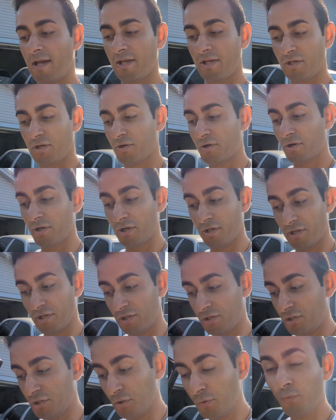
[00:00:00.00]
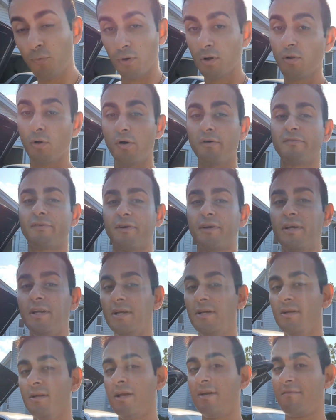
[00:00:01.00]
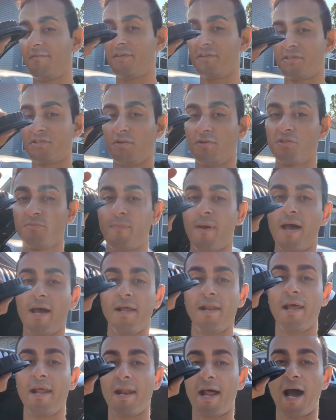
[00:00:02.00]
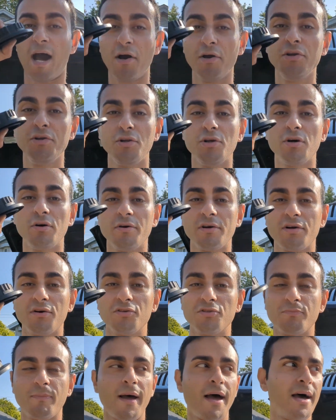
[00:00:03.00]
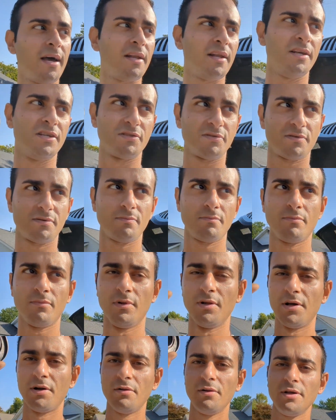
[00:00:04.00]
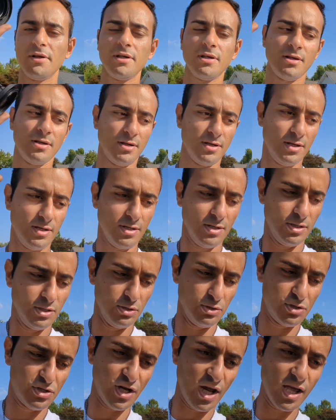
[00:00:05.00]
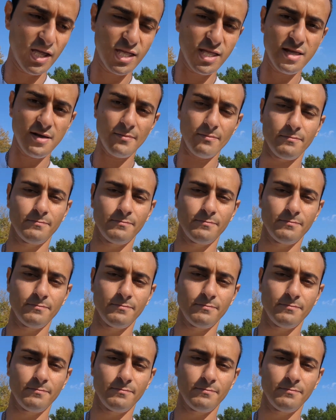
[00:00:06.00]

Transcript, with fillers: you you will overheat if this goes bad and how you know it goes bad is literally you shake it